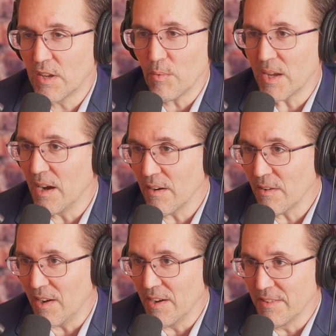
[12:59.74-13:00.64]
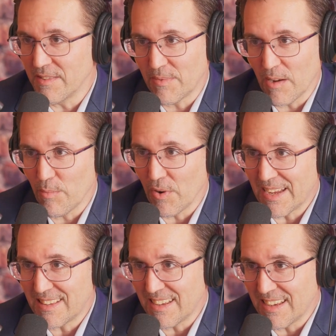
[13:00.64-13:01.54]
here we are on September
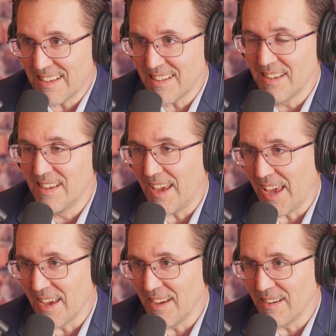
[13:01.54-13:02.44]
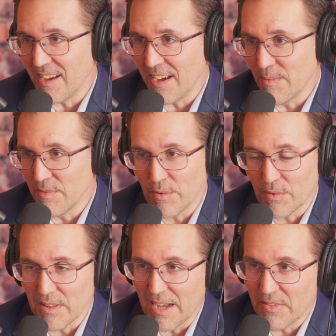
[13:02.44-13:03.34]
18, and I am so
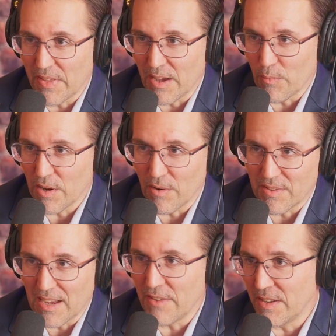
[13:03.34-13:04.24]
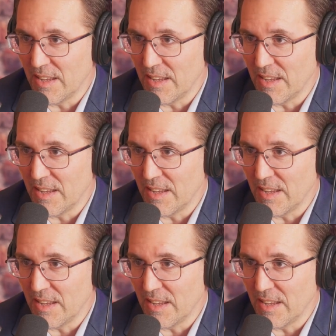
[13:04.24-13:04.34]
glad that we are diving